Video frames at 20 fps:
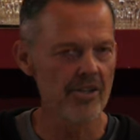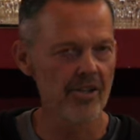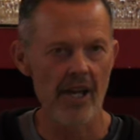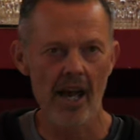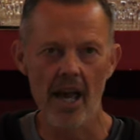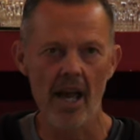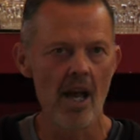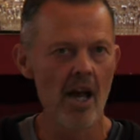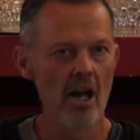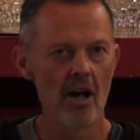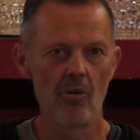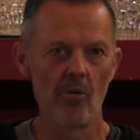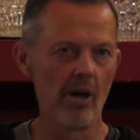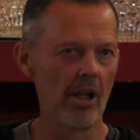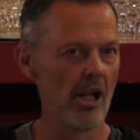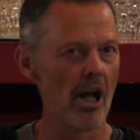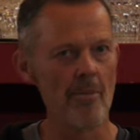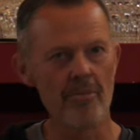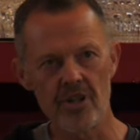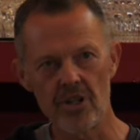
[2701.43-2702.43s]
say,
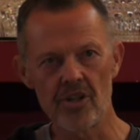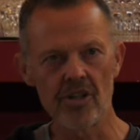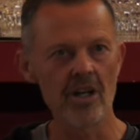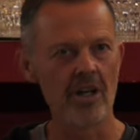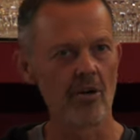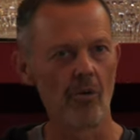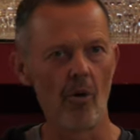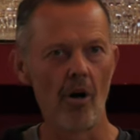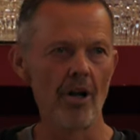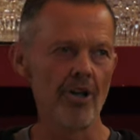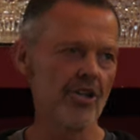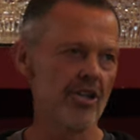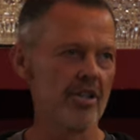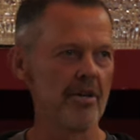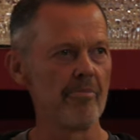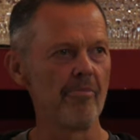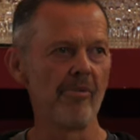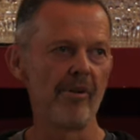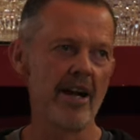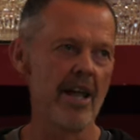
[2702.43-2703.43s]
well, I'm just going to watch
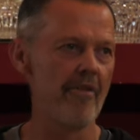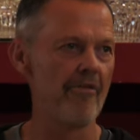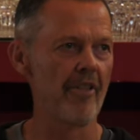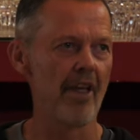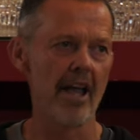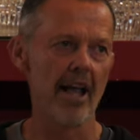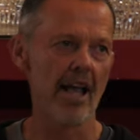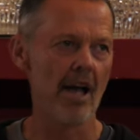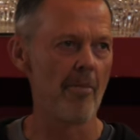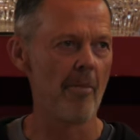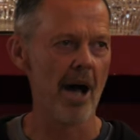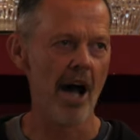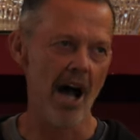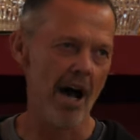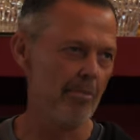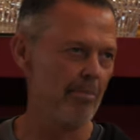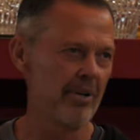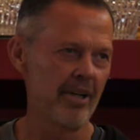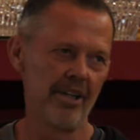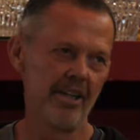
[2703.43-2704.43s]
them whenever they come
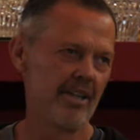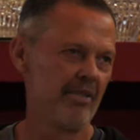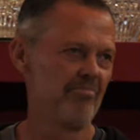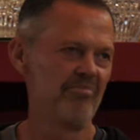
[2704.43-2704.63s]
up.